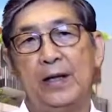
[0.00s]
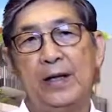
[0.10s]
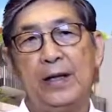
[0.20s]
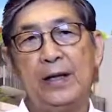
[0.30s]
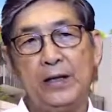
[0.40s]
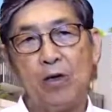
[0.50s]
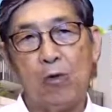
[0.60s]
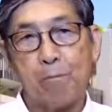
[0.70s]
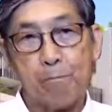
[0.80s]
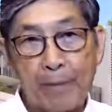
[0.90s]
And he
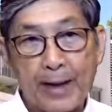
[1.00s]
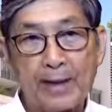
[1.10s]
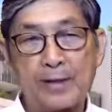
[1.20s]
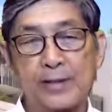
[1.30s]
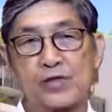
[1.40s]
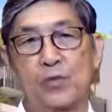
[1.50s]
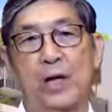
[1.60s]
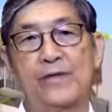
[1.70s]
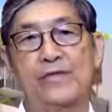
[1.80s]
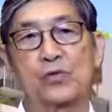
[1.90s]
obeyed his
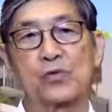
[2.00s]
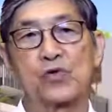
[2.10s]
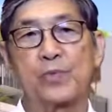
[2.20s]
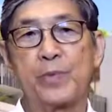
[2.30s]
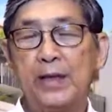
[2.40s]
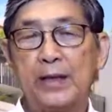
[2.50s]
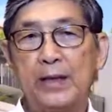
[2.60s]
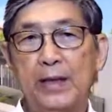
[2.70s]
wife, so to speak.